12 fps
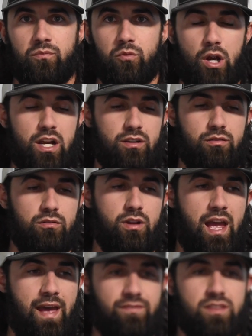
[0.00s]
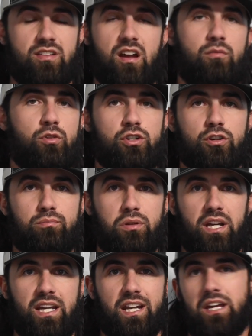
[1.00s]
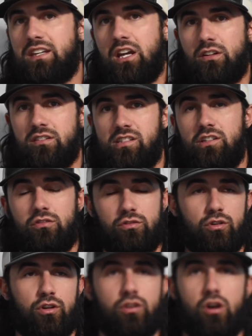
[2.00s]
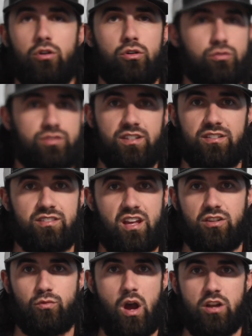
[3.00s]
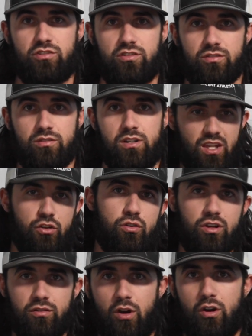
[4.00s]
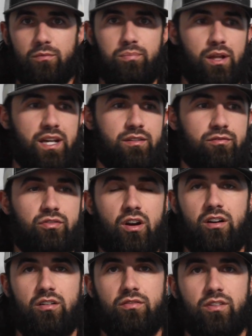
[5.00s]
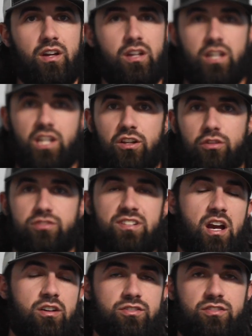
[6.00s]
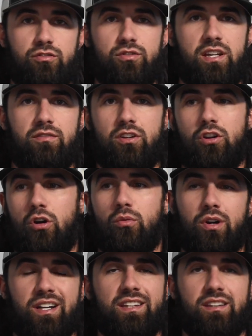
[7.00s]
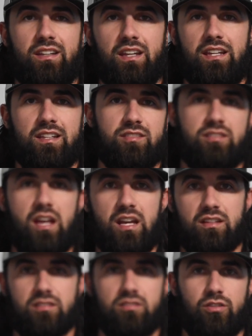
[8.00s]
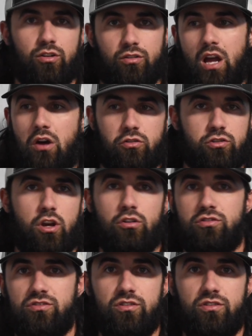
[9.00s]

right? Half the time when you're playing, I guarantee you don't know who's in the stands watching you. You could have already played in front of, scouts that you didn't even know were in the stands, or college coaches